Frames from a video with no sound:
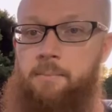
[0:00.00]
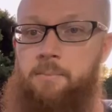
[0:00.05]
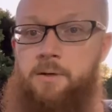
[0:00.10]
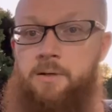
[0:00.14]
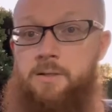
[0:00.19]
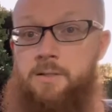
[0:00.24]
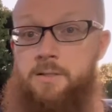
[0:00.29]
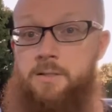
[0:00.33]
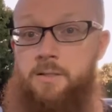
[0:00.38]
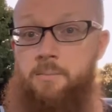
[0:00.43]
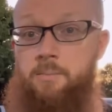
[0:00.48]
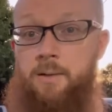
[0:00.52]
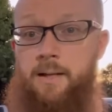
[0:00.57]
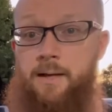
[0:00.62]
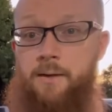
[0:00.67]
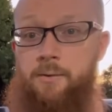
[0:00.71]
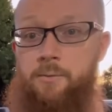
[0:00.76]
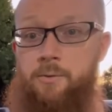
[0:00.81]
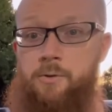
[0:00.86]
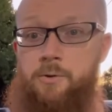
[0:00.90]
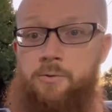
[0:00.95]
mirrors, the
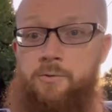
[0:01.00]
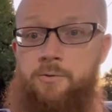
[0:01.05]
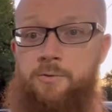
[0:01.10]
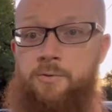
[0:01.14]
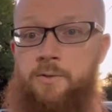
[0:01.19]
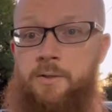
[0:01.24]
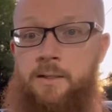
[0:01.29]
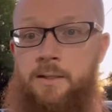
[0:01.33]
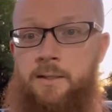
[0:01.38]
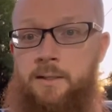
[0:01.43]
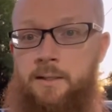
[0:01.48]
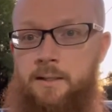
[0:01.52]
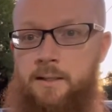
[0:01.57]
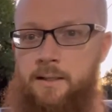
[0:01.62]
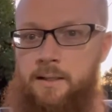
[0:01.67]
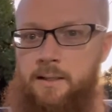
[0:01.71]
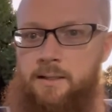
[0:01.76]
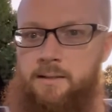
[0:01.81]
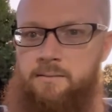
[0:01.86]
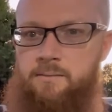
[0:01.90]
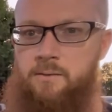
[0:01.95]
black roof,
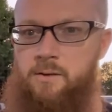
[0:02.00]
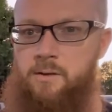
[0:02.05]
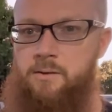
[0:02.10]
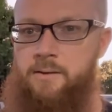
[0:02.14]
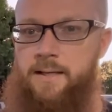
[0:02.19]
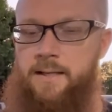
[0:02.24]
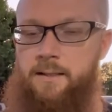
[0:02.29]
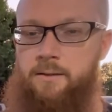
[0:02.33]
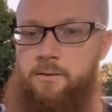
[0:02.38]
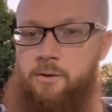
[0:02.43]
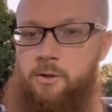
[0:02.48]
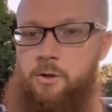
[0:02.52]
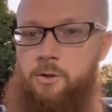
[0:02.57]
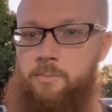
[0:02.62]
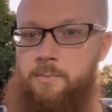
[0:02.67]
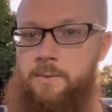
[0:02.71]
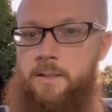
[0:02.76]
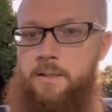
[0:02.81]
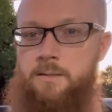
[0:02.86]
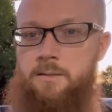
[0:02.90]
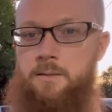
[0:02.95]
and all that chrome
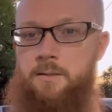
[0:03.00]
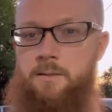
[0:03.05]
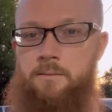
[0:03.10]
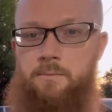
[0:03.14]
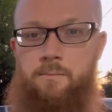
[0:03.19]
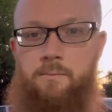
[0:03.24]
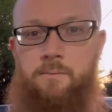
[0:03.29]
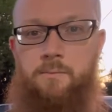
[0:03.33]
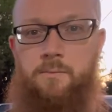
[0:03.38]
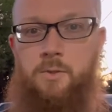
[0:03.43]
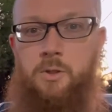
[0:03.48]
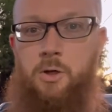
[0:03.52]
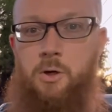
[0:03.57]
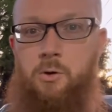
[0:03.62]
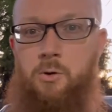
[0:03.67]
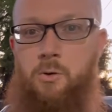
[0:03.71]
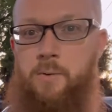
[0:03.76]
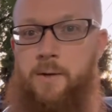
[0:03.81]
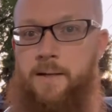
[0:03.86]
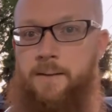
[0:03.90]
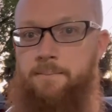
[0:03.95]
needs to go
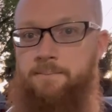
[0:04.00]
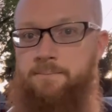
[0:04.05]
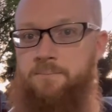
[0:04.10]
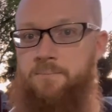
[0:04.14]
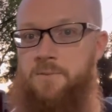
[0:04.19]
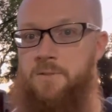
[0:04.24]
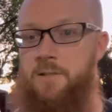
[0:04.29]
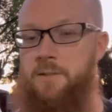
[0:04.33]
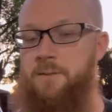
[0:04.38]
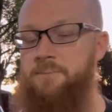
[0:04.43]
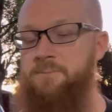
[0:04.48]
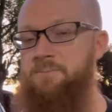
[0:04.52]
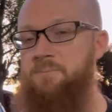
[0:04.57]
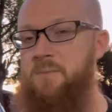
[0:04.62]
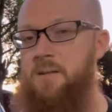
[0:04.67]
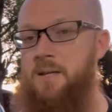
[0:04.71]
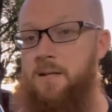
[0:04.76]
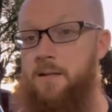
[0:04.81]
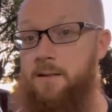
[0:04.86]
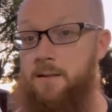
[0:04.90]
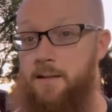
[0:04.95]
away. So
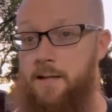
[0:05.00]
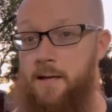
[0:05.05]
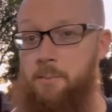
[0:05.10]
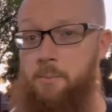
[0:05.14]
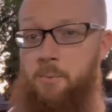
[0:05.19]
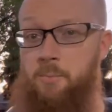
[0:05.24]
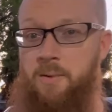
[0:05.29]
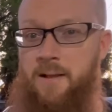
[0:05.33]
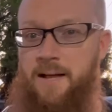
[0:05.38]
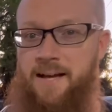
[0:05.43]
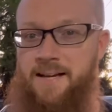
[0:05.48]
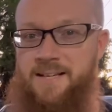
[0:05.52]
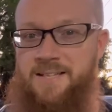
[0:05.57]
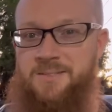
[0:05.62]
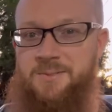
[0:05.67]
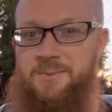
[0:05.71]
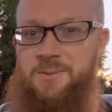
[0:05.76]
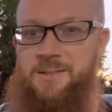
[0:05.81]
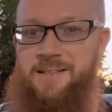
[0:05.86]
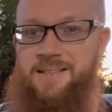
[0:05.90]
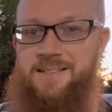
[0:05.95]
that'll be black as
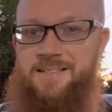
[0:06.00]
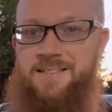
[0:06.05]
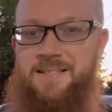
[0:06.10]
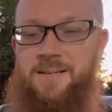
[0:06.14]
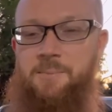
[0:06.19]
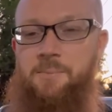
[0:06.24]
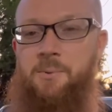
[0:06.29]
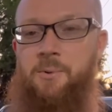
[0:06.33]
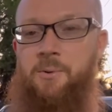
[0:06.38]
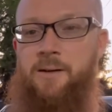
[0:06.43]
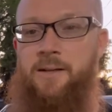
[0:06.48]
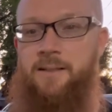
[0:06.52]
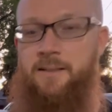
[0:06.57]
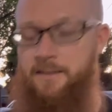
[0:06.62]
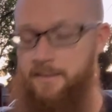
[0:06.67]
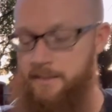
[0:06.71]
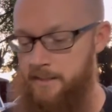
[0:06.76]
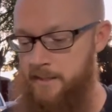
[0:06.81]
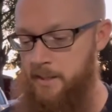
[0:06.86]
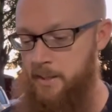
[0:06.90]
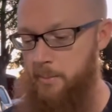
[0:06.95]
well at some point.
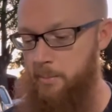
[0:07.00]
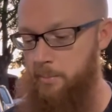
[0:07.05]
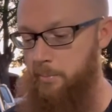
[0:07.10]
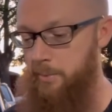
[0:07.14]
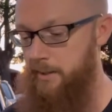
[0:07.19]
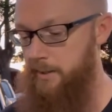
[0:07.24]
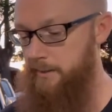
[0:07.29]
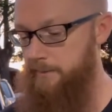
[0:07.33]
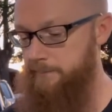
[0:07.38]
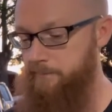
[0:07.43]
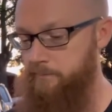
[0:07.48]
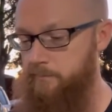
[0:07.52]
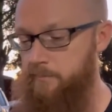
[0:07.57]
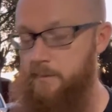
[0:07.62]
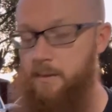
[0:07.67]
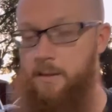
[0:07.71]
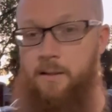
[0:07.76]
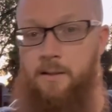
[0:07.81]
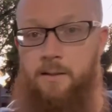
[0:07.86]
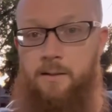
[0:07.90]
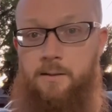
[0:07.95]
But
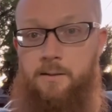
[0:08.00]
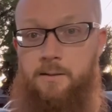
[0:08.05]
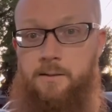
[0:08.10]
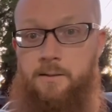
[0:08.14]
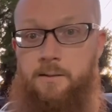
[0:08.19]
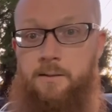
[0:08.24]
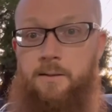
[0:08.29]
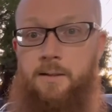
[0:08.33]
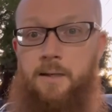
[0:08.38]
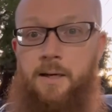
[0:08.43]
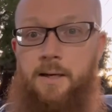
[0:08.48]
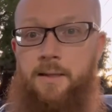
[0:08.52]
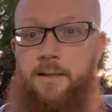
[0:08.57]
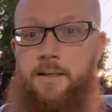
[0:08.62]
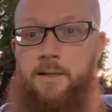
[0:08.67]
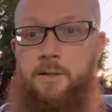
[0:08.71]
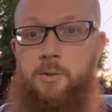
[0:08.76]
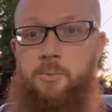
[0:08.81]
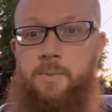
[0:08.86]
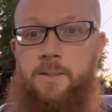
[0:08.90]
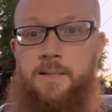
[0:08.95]
I think
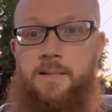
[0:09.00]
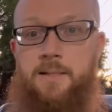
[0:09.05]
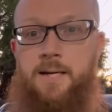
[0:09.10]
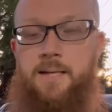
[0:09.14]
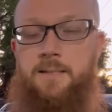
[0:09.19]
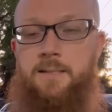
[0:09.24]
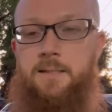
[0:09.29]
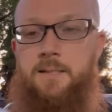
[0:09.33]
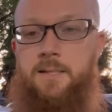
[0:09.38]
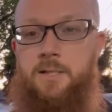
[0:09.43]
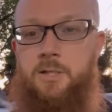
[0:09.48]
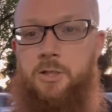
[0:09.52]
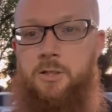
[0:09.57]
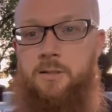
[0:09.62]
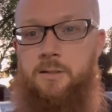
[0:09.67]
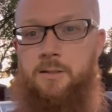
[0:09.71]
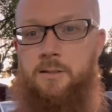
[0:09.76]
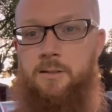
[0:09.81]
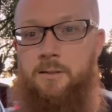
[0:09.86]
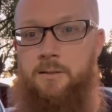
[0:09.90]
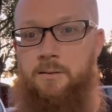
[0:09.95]
it'll be a nice
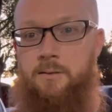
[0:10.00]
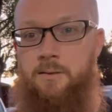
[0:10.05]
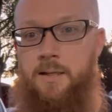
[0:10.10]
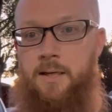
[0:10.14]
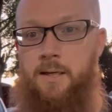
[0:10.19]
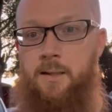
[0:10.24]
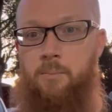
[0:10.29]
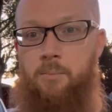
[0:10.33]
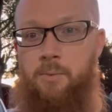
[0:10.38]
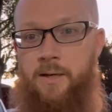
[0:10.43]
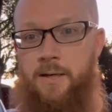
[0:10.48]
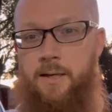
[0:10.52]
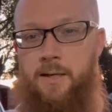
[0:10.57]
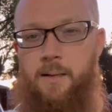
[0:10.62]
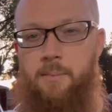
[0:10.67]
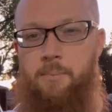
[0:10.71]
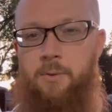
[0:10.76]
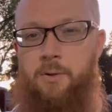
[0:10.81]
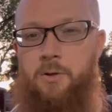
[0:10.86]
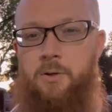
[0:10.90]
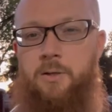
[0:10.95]
addition, kind of break
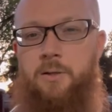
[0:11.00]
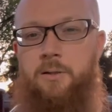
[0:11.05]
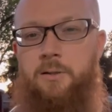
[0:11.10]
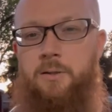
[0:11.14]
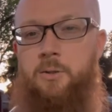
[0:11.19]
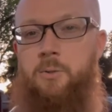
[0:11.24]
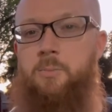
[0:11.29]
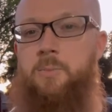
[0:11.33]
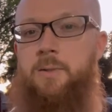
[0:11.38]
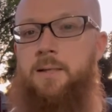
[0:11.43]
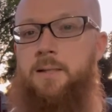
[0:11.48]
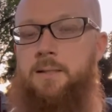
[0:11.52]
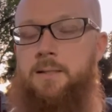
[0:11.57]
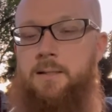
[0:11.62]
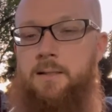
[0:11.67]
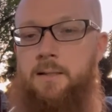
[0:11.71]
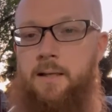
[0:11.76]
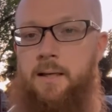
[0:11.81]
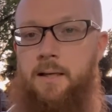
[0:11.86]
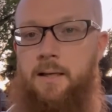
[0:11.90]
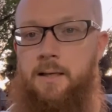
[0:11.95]
up the hood a little bit
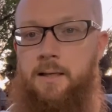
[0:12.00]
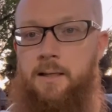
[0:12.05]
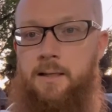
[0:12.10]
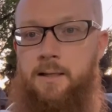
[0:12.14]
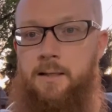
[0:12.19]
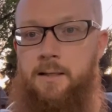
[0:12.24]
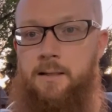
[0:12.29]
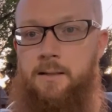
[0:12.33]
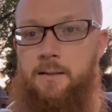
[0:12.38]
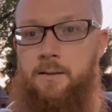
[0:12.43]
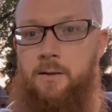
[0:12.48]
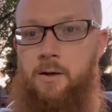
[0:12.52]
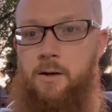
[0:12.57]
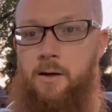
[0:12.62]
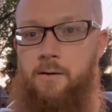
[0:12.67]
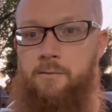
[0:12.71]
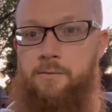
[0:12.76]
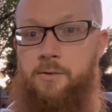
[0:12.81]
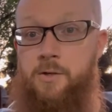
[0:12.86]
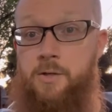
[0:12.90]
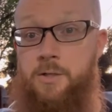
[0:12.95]
and
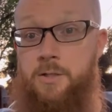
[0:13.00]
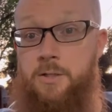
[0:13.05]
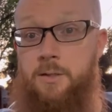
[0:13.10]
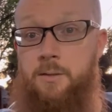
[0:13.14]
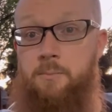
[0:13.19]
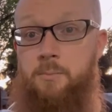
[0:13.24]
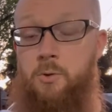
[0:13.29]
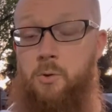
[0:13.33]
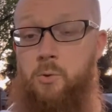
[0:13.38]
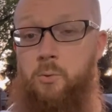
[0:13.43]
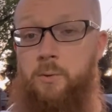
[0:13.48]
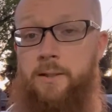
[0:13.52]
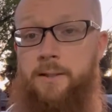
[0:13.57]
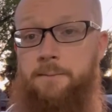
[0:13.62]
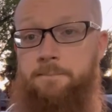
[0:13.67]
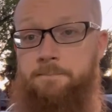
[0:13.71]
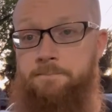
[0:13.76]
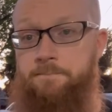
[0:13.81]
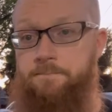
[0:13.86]
offer some cooling.